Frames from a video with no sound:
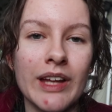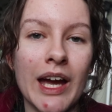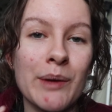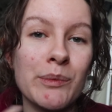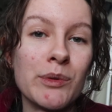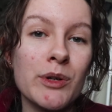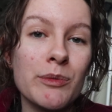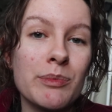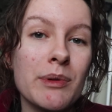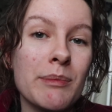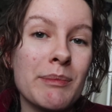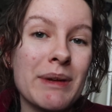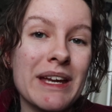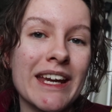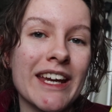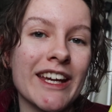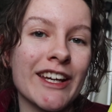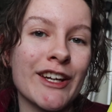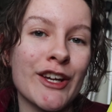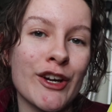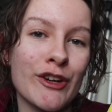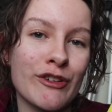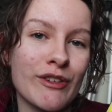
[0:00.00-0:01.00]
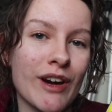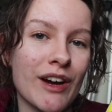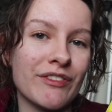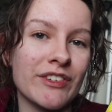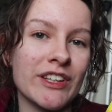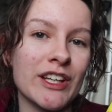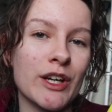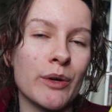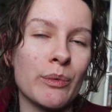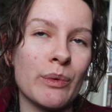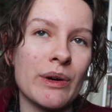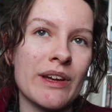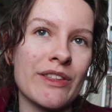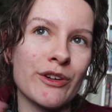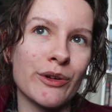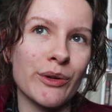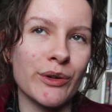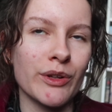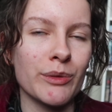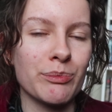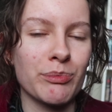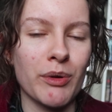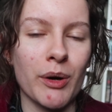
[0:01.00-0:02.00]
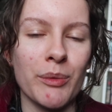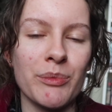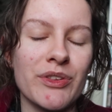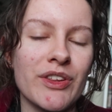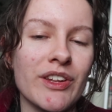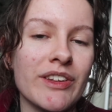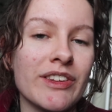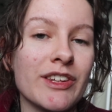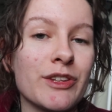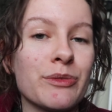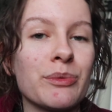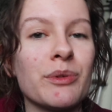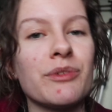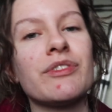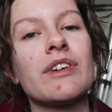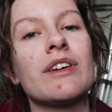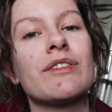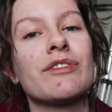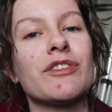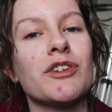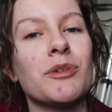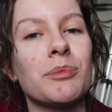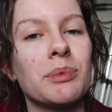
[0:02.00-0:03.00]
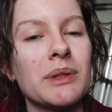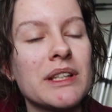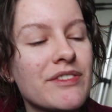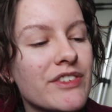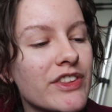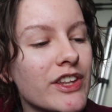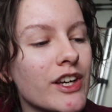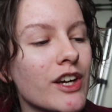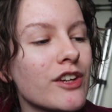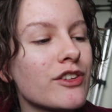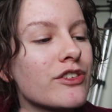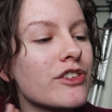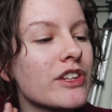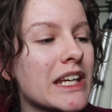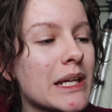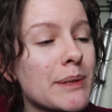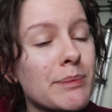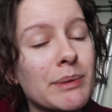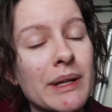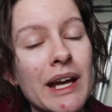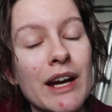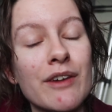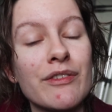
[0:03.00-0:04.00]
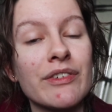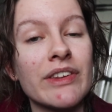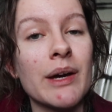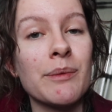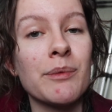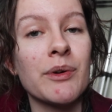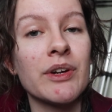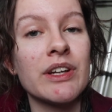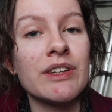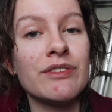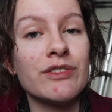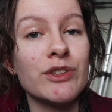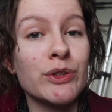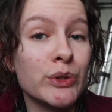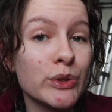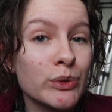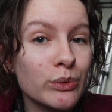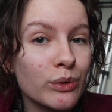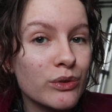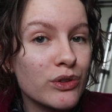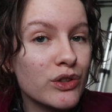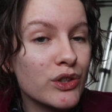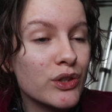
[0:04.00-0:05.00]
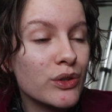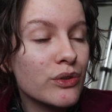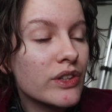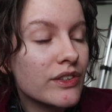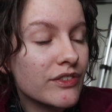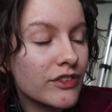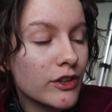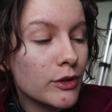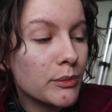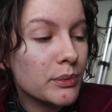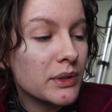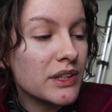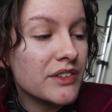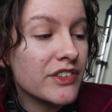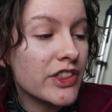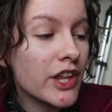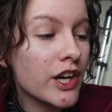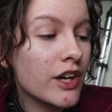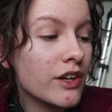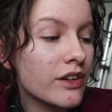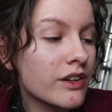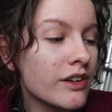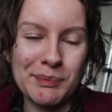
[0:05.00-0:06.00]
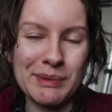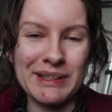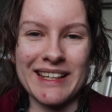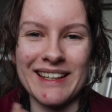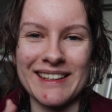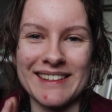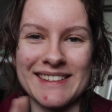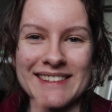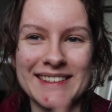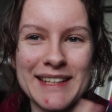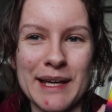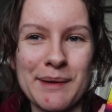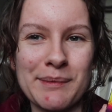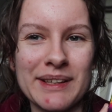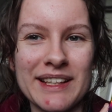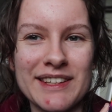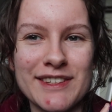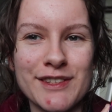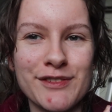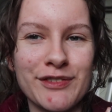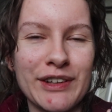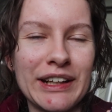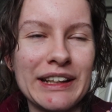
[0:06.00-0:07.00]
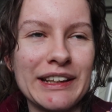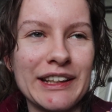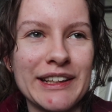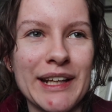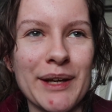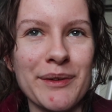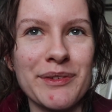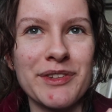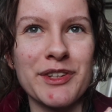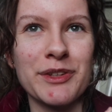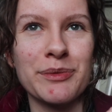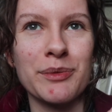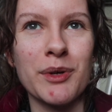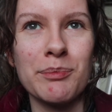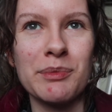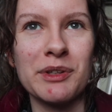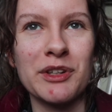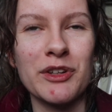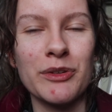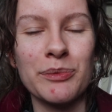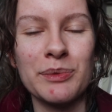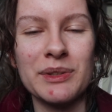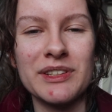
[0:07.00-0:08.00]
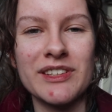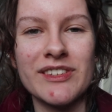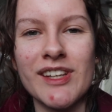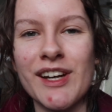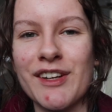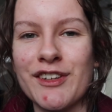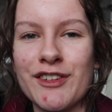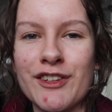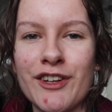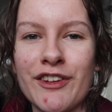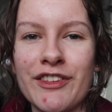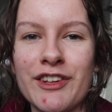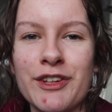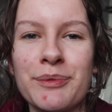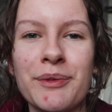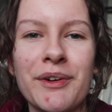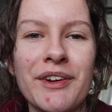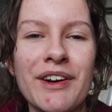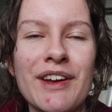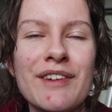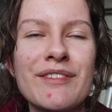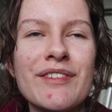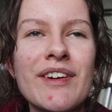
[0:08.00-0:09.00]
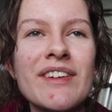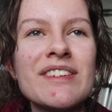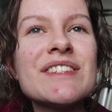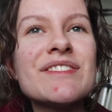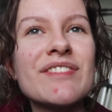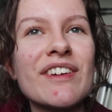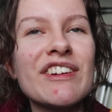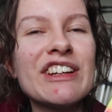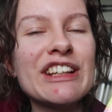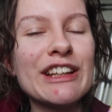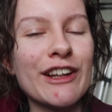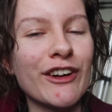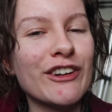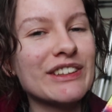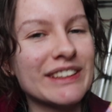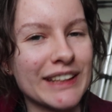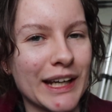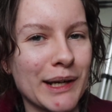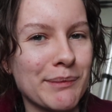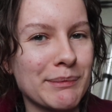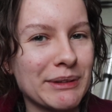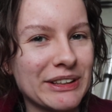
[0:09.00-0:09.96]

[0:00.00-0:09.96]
I will be making a graphic with all the prompts that this will fit for Believathon, so keep an eye out for that one if you do want to use it for Believathon. But yes, I'm glad to finally announce this one because we decided on this one a very, very long time